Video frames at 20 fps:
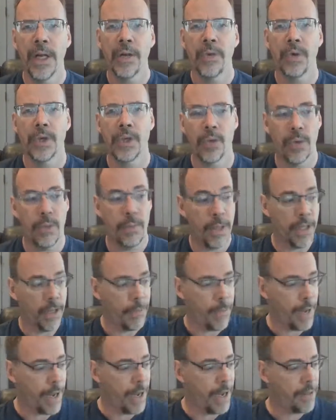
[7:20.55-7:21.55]
which would be the
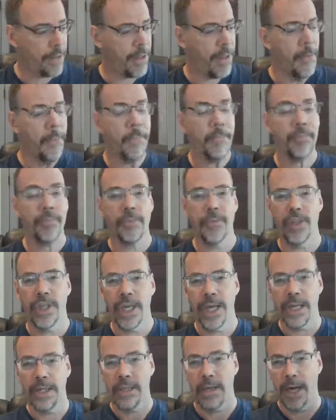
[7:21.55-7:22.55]
path
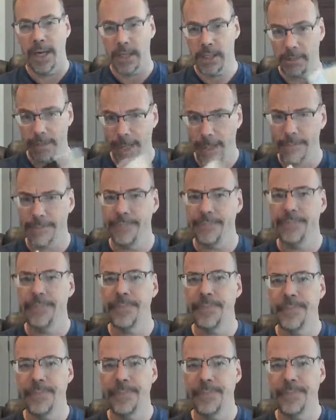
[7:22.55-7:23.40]
Jed talks about,